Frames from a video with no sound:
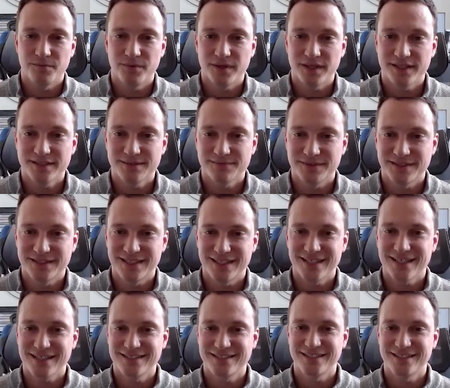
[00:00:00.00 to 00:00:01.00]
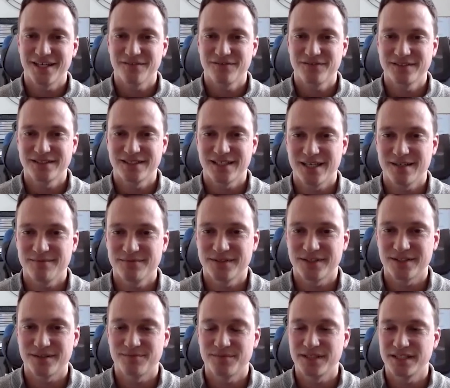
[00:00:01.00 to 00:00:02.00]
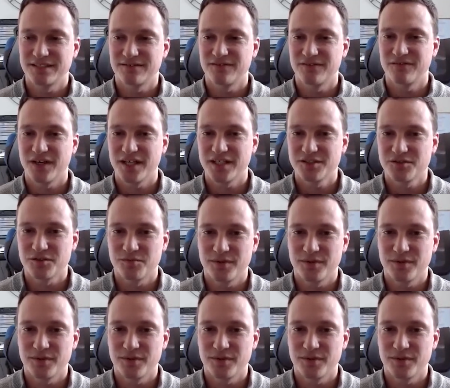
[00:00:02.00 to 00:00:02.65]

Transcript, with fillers: biggest mistake I see oftentimes or a piece of advice